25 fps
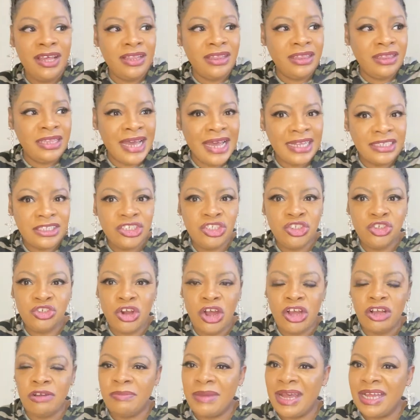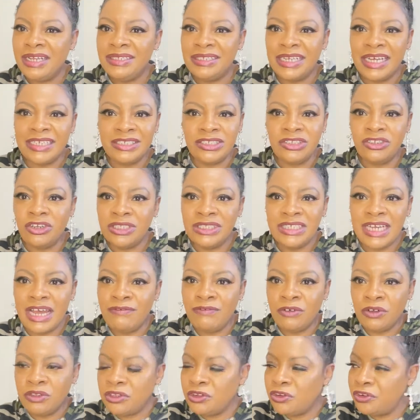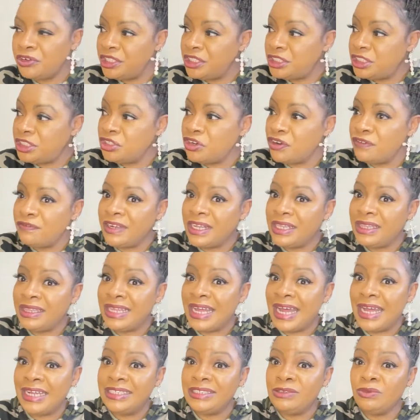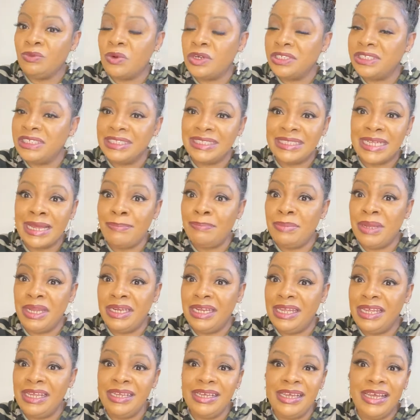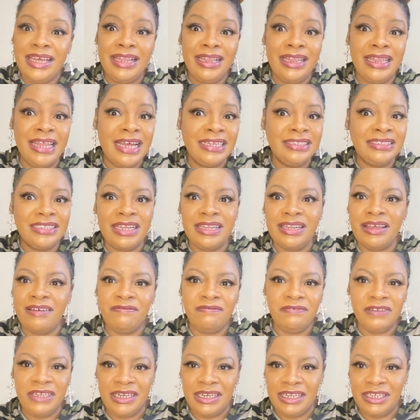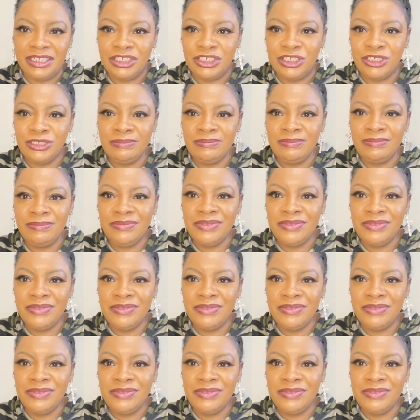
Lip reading: that strong man does not have authority over that, what is happening in that other village.